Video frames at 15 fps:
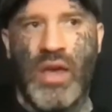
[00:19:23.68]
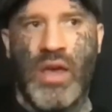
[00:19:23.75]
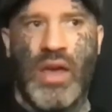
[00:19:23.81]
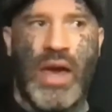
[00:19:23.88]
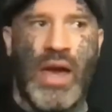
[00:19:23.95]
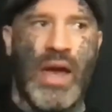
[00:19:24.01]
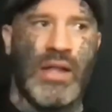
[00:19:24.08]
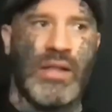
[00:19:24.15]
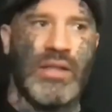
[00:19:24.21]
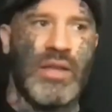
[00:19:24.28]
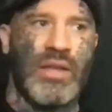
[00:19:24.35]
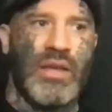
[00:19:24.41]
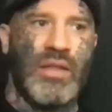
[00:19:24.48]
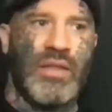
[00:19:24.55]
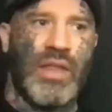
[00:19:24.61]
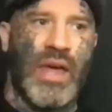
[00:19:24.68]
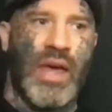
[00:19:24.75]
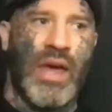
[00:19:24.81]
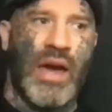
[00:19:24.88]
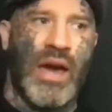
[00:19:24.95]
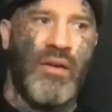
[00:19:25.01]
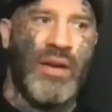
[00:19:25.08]
And
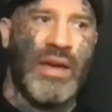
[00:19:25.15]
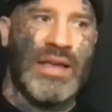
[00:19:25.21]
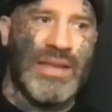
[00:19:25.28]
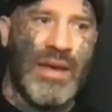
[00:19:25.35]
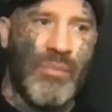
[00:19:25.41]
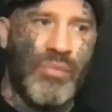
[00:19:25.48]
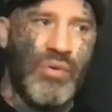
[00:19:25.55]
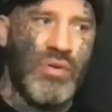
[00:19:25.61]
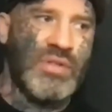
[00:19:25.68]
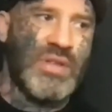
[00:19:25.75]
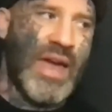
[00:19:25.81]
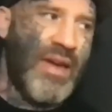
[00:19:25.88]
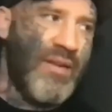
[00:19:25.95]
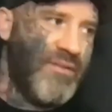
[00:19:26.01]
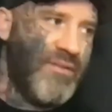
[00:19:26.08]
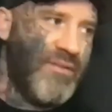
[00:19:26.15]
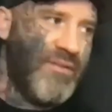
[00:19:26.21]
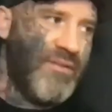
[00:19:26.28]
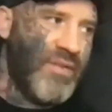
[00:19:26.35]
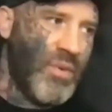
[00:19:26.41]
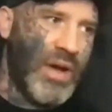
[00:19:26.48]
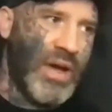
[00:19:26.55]
there are examples
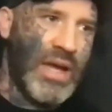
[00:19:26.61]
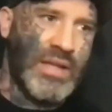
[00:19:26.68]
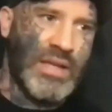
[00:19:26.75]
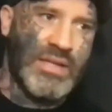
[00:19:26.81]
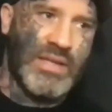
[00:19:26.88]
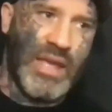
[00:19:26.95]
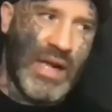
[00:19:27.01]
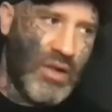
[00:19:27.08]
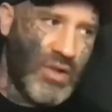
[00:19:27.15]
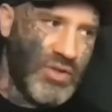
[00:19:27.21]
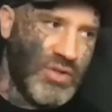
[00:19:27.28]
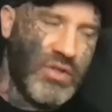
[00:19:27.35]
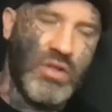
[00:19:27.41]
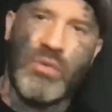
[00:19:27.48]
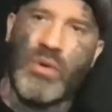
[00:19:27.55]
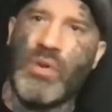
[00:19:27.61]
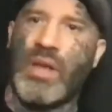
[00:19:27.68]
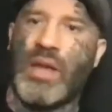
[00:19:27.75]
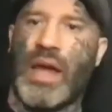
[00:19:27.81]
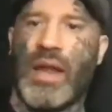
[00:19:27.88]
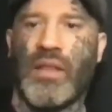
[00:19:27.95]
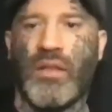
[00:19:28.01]
everywhere in the psychological community
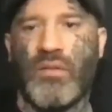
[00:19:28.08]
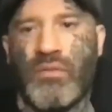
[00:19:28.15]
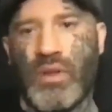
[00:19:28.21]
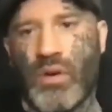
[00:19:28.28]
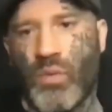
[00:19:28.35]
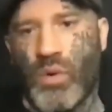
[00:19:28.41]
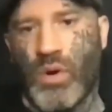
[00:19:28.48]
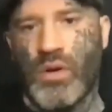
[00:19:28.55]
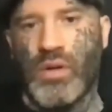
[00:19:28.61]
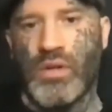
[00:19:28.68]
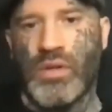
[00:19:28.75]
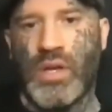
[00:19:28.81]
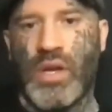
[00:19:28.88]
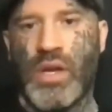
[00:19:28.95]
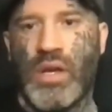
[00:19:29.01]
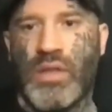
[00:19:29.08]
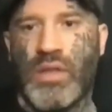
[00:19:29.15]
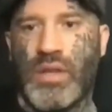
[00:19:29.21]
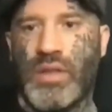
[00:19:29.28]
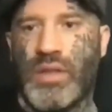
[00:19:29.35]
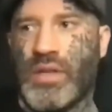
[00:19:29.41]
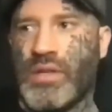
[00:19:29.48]
and in the real world
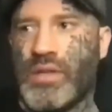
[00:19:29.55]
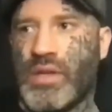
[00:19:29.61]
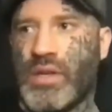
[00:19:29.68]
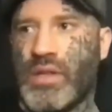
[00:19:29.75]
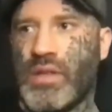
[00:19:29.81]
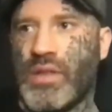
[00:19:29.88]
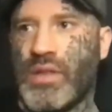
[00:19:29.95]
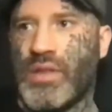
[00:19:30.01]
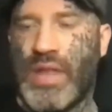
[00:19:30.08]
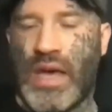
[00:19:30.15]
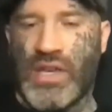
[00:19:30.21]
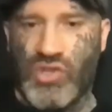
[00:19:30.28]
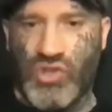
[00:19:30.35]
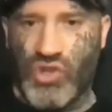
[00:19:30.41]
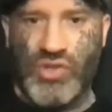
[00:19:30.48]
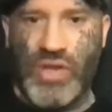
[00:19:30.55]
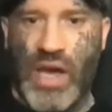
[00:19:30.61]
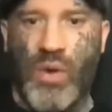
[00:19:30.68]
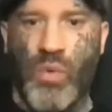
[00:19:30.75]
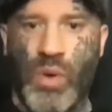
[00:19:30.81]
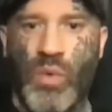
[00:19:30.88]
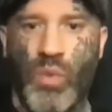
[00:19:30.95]
that's just
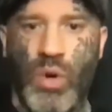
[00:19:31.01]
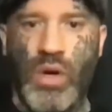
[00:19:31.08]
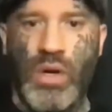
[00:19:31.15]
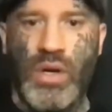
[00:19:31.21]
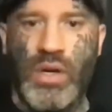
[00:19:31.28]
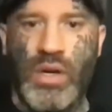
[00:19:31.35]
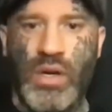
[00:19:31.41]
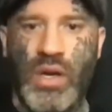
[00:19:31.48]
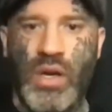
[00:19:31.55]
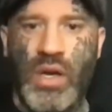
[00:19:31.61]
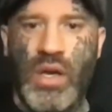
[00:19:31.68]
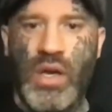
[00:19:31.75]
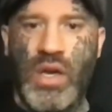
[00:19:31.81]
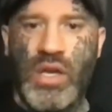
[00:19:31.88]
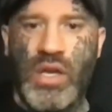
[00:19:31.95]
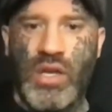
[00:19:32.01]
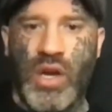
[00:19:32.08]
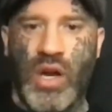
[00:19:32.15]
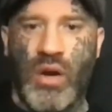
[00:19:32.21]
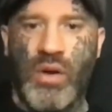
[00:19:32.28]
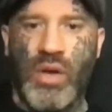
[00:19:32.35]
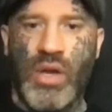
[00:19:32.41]
how we work. You
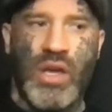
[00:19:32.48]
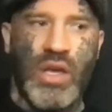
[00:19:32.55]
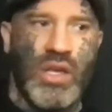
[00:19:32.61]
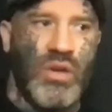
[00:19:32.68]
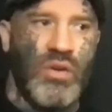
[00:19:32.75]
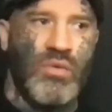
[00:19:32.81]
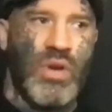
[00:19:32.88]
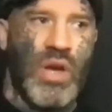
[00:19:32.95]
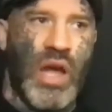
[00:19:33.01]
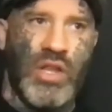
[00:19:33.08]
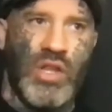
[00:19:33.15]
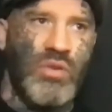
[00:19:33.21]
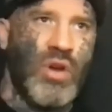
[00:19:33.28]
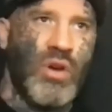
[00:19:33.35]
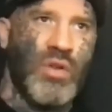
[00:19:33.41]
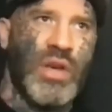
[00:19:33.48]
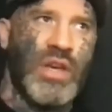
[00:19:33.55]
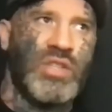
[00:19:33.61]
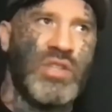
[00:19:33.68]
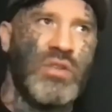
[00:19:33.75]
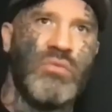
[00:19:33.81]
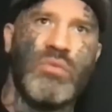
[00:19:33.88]
know, you know
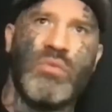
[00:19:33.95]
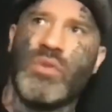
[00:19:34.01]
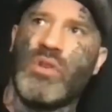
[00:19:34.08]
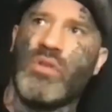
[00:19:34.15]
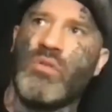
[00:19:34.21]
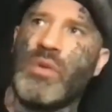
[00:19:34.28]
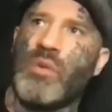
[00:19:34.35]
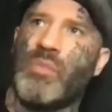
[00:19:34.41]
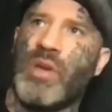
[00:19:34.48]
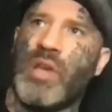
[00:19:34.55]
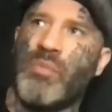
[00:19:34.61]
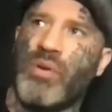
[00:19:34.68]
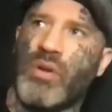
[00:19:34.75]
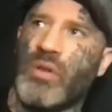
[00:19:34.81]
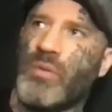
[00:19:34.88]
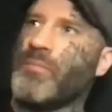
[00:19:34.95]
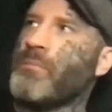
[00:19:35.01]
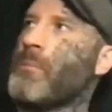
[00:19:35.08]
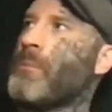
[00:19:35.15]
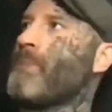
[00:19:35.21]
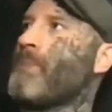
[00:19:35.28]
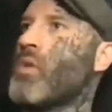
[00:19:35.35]
this. You'll meet people
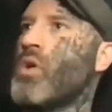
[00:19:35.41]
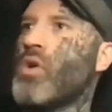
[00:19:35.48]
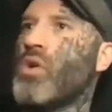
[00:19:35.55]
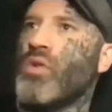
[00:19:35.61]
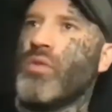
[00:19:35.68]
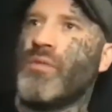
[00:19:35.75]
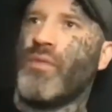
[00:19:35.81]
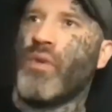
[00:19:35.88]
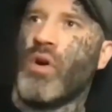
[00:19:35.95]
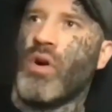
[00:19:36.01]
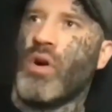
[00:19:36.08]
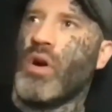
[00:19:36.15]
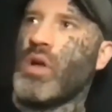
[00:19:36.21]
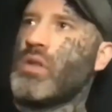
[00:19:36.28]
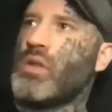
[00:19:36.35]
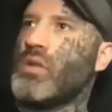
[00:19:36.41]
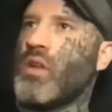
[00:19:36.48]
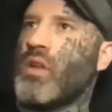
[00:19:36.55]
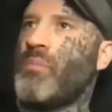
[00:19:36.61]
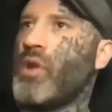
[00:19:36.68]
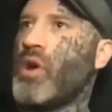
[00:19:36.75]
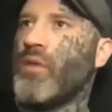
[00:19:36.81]
who
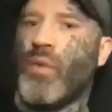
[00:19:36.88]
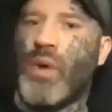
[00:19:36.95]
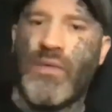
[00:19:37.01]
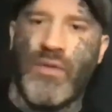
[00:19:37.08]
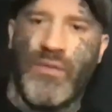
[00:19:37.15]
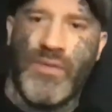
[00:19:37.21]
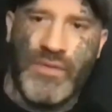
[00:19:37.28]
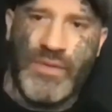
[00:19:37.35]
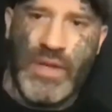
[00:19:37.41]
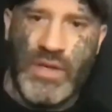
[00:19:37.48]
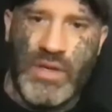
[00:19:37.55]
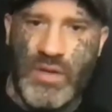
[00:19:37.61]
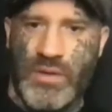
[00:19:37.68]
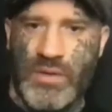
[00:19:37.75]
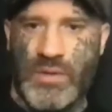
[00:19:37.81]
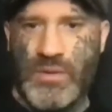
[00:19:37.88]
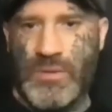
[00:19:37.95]
have been overweight for 15 years.